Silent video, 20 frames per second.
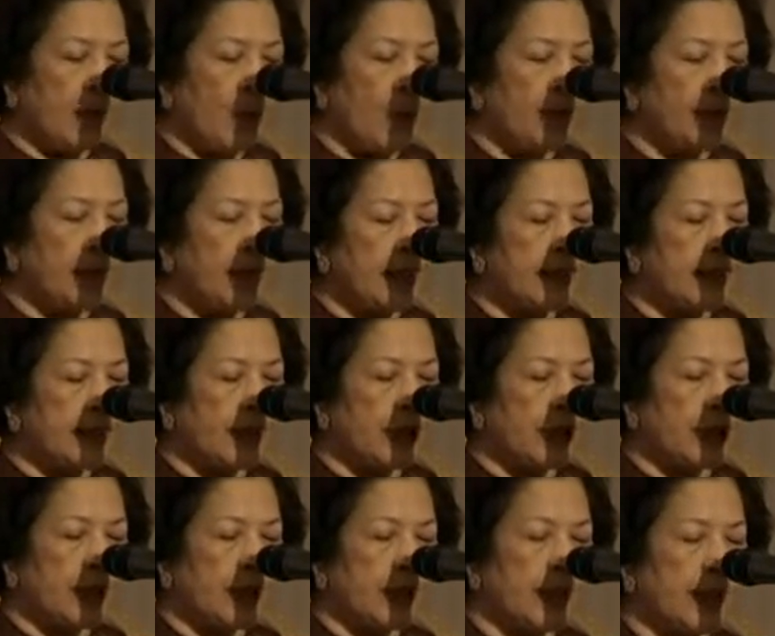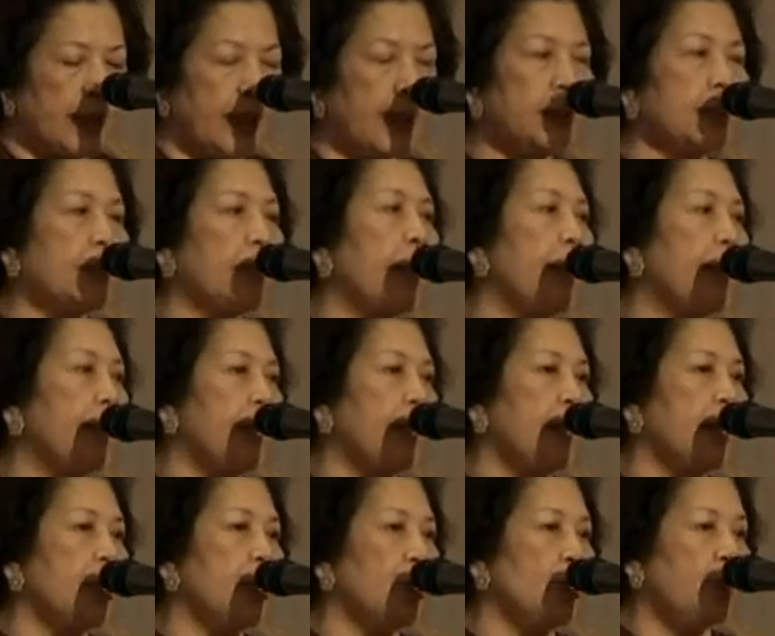More Than a Teacher, is
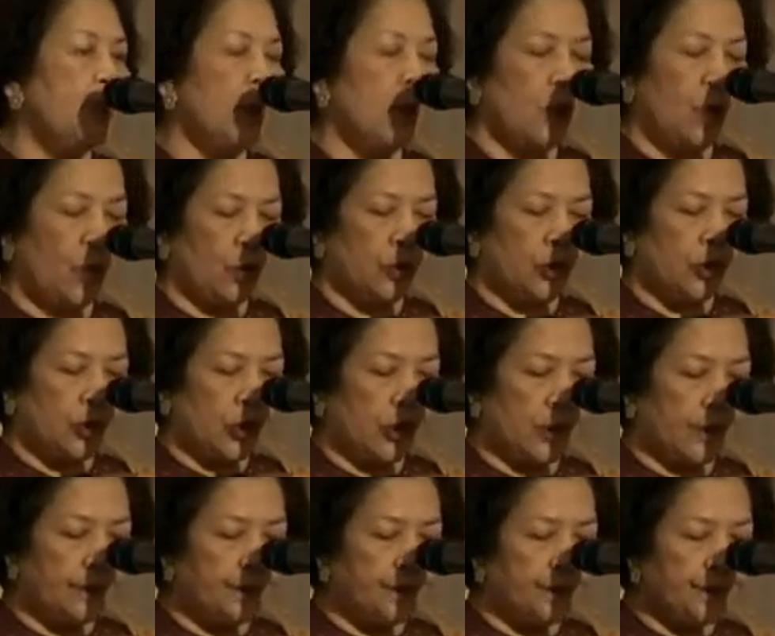ready to be launched.